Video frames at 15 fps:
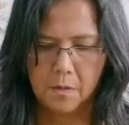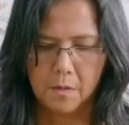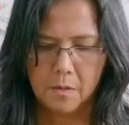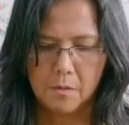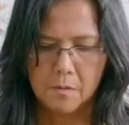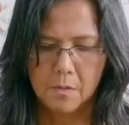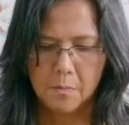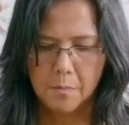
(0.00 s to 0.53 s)

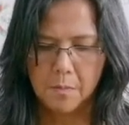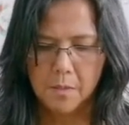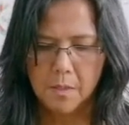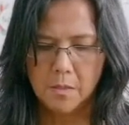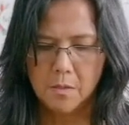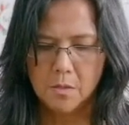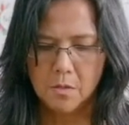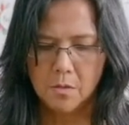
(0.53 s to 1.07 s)
Simply
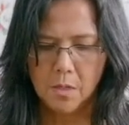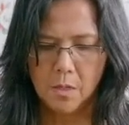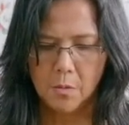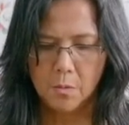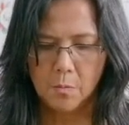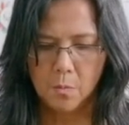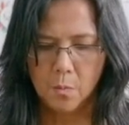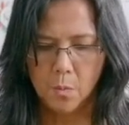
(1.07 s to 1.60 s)
inserting
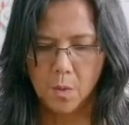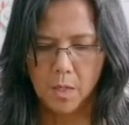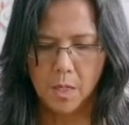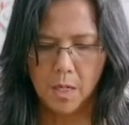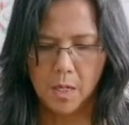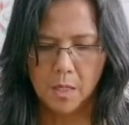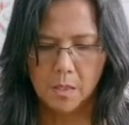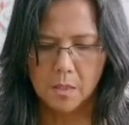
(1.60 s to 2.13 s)
one
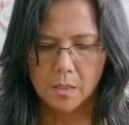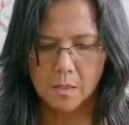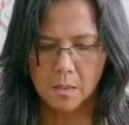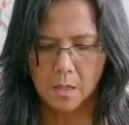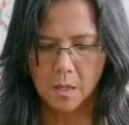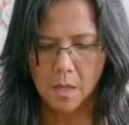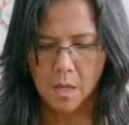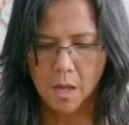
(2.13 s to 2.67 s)
end
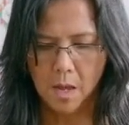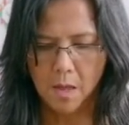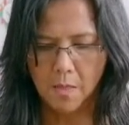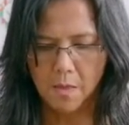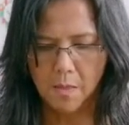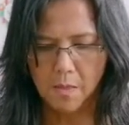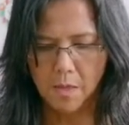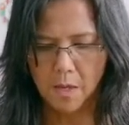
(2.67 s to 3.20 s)
and
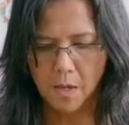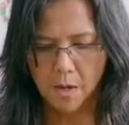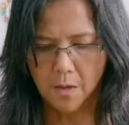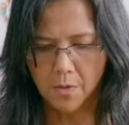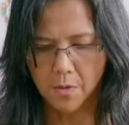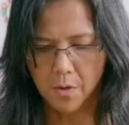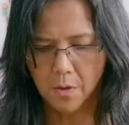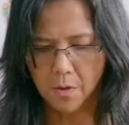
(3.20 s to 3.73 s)
then the
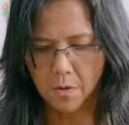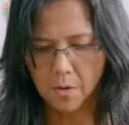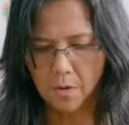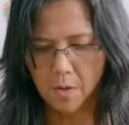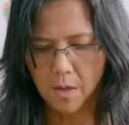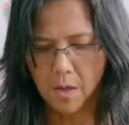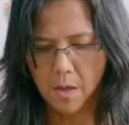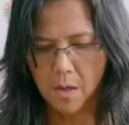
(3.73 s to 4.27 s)
other,
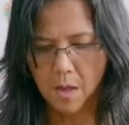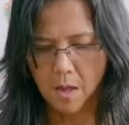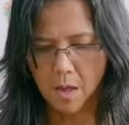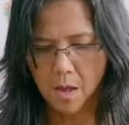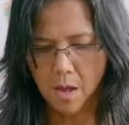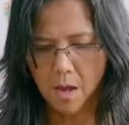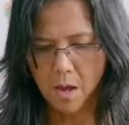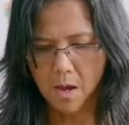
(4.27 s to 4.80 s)

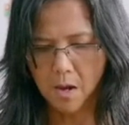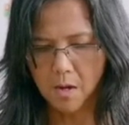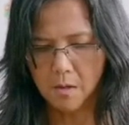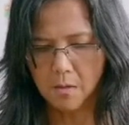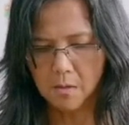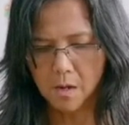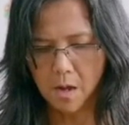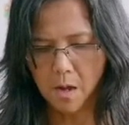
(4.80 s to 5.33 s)

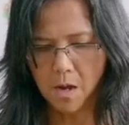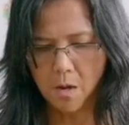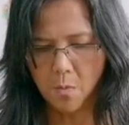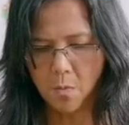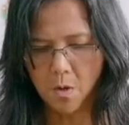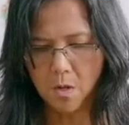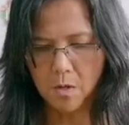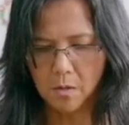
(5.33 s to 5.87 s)
and I
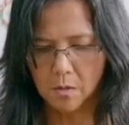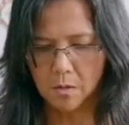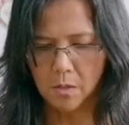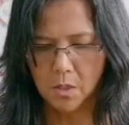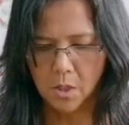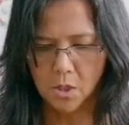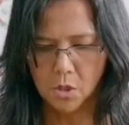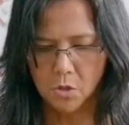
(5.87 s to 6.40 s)
will
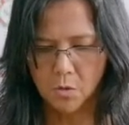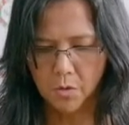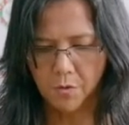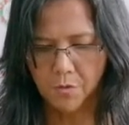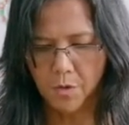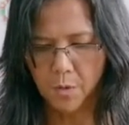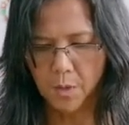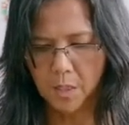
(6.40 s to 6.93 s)
do a
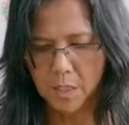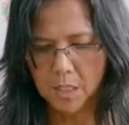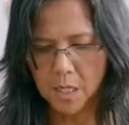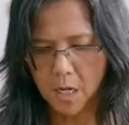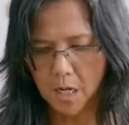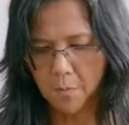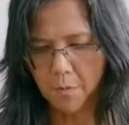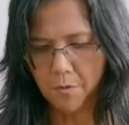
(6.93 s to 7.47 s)
few at a
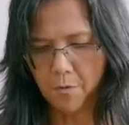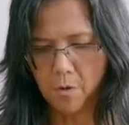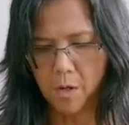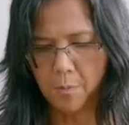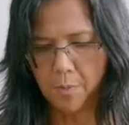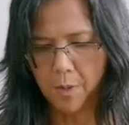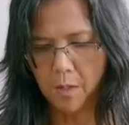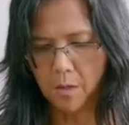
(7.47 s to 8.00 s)
time before I
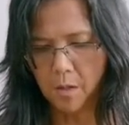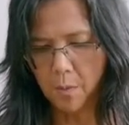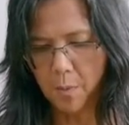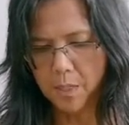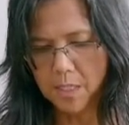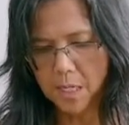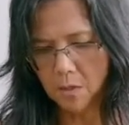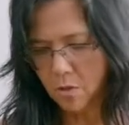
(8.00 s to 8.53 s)
bring it all the
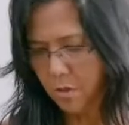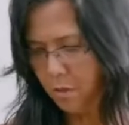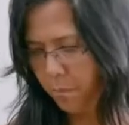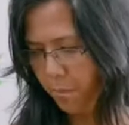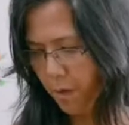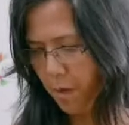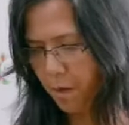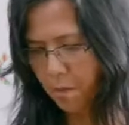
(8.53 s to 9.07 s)
way down to the
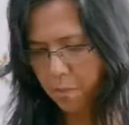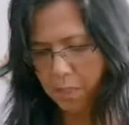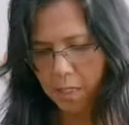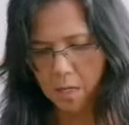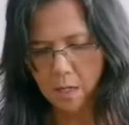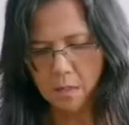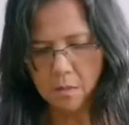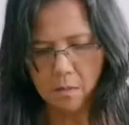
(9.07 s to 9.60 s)
bottom
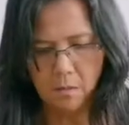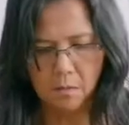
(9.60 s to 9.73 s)
again.